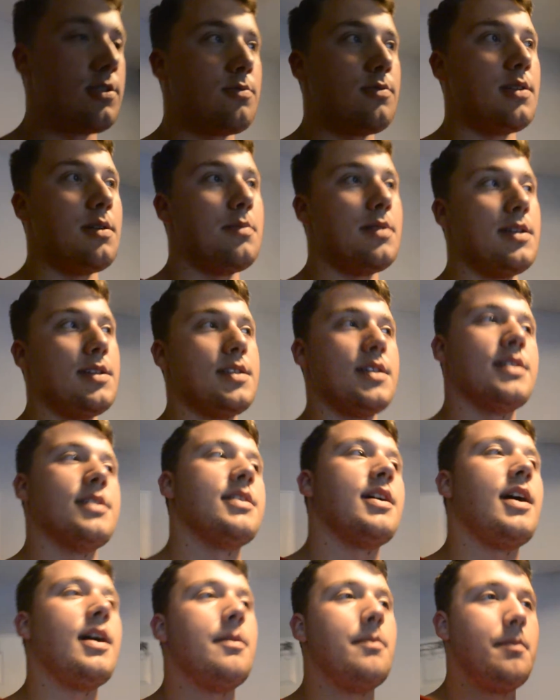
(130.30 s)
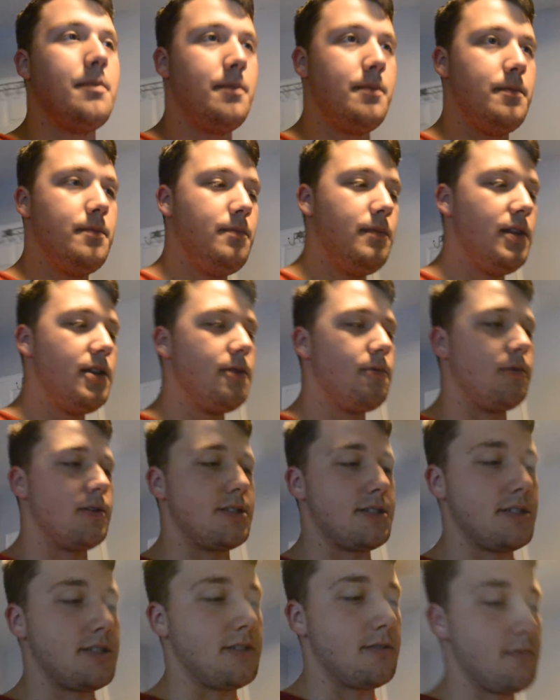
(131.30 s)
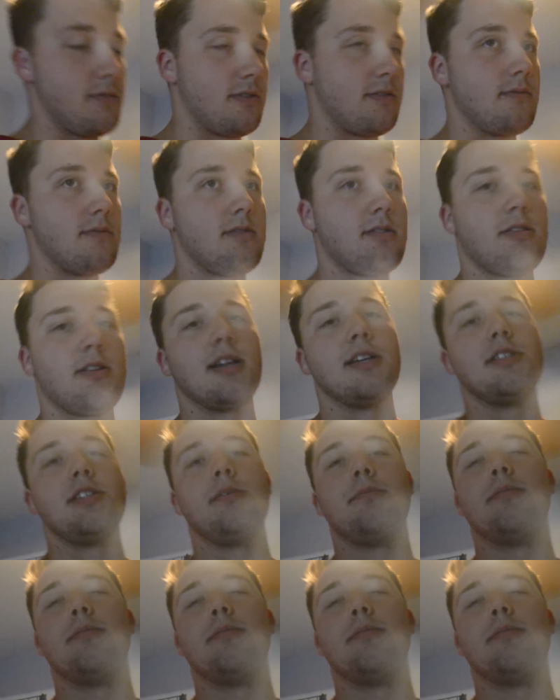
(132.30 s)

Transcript: 20 minutes at a time, which isn't crazy,